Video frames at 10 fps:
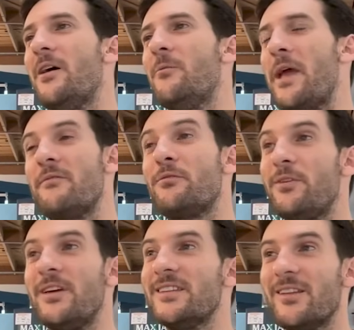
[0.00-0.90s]
We have a
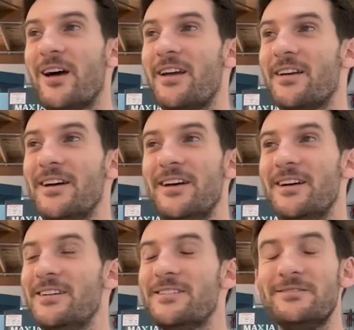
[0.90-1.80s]
thing that like
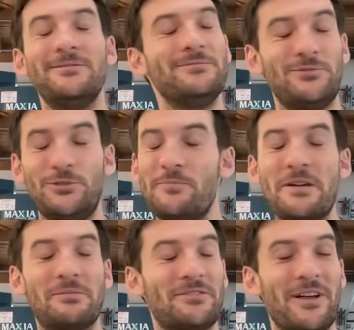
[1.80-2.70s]
should be
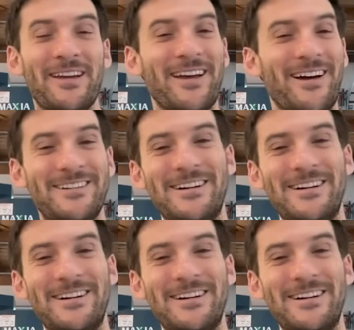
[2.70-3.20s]
able to fly now.